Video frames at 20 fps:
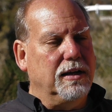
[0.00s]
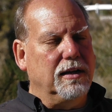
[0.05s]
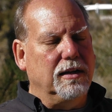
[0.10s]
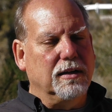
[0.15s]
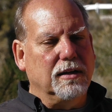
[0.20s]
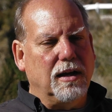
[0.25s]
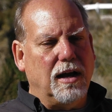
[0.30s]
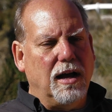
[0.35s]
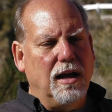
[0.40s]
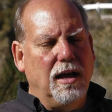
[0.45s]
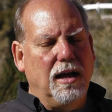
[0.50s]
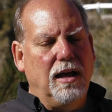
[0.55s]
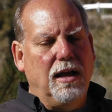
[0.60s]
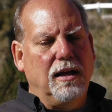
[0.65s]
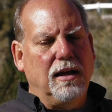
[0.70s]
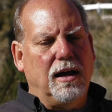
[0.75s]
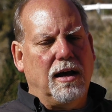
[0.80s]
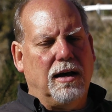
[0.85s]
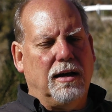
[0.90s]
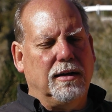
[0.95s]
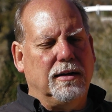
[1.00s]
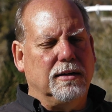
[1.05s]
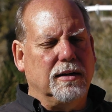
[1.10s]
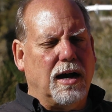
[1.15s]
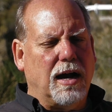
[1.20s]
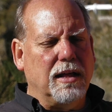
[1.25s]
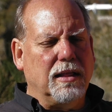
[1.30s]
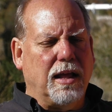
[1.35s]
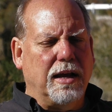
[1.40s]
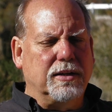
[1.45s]

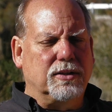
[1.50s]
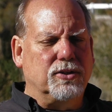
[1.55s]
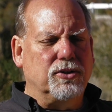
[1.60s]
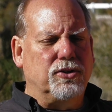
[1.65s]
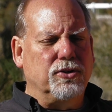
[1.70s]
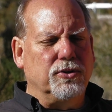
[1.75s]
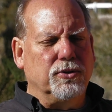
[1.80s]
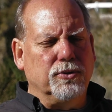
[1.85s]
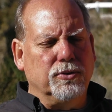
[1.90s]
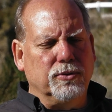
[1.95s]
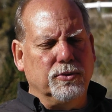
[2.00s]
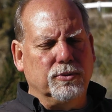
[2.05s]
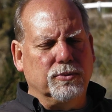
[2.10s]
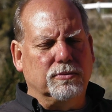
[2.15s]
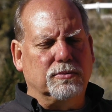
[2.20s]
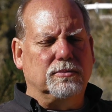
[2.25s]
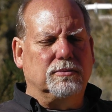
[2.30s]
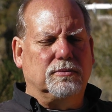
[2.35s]
I like to do